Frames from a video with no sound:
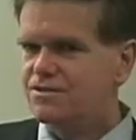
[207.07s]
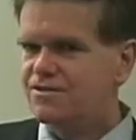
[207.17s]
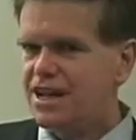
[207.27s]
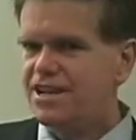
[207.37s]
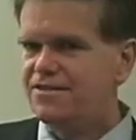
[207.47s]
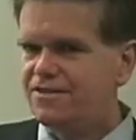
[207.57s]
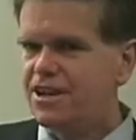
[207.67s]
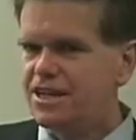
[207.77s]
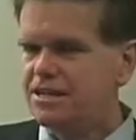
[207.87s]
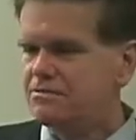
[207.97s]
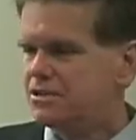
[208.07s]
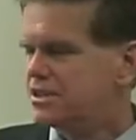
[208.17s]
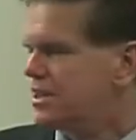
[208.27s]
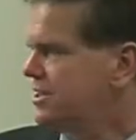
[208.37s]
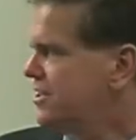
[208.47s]
Fannie and Freddie
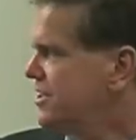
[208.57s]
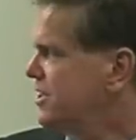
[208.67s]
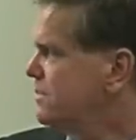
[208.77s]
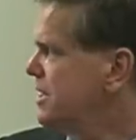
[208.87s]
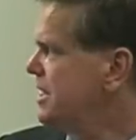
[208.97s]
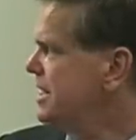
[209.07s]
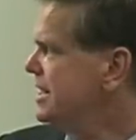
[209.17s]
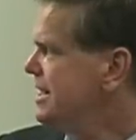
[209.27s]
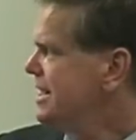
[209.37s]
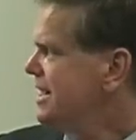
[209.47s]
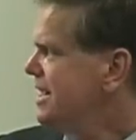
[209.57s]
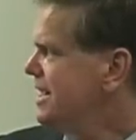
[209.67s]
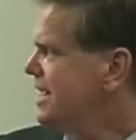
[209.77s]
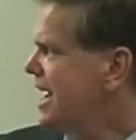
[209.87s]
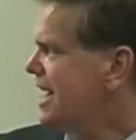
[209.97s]
was under his committee,
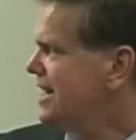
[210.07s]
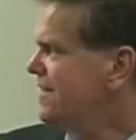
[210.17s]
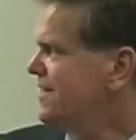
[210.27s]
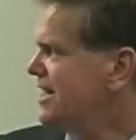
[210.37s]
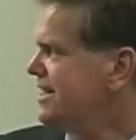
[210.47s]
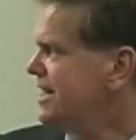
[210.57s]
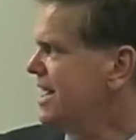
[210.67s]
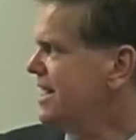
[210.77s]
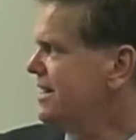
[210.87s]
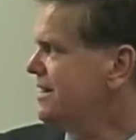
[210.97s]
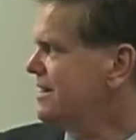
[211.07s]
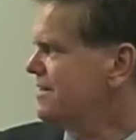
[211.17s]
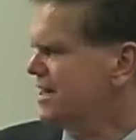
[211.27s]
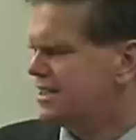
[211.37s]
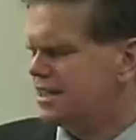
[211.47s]
he had an
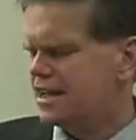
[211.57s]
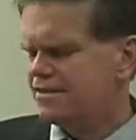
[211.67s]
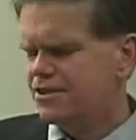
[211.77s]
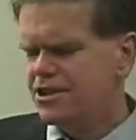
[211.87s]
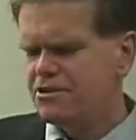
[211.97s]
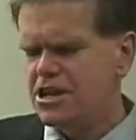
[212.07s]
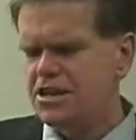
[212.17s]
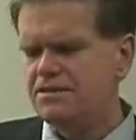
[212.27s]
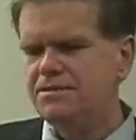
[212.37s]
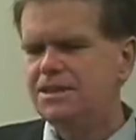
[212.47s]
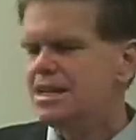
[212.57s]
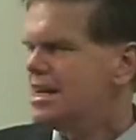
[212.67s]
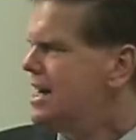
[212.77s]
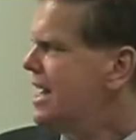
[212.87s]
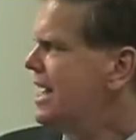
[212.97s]
investigative hearing,
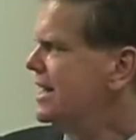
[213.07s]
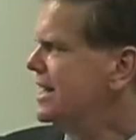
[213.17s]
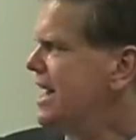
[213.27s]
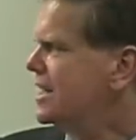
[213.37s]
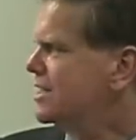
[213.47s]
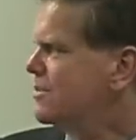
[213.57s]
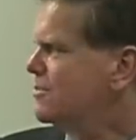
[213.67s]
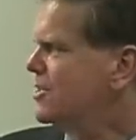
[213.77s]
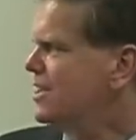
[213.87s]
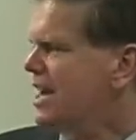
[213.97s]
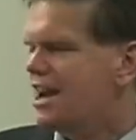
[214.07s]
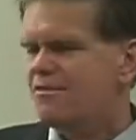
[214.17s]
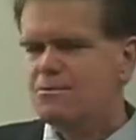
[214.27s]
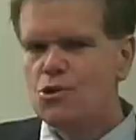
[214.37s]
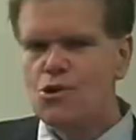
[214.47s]
and he announced, well, we're going to
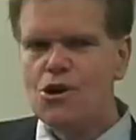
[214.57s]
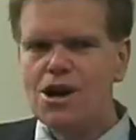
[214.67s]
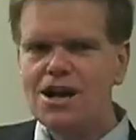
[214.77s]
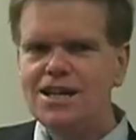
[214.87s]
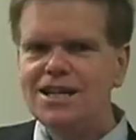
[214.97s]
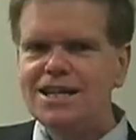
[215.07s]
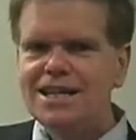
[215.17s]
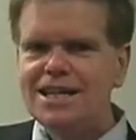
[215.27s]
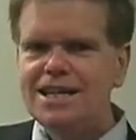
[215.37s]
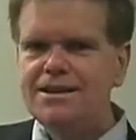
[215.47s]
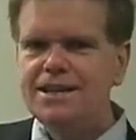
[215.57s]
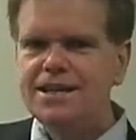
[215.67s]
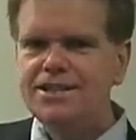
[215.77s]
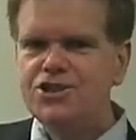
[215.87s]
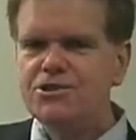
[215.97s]
have more.
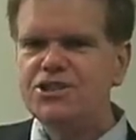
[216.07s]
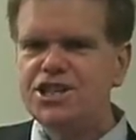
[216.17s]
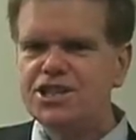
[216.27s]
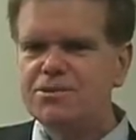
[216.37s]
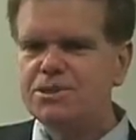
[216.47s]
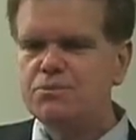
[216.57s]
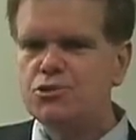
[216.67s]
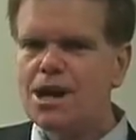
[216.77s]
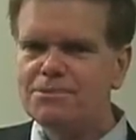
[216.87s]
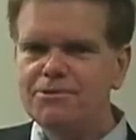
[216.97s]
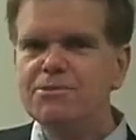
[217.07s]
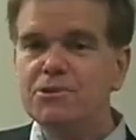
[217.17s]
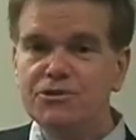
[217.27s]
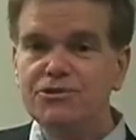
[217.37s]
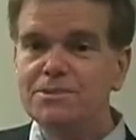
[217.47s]
His jurisdiction was promptly
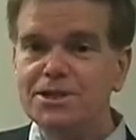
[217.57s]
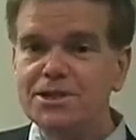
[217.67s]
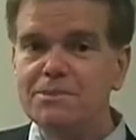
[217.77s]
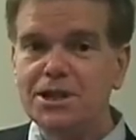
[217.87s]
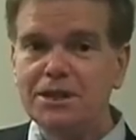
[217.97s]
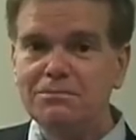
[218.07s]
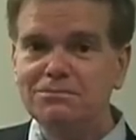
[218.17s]
removed from his committee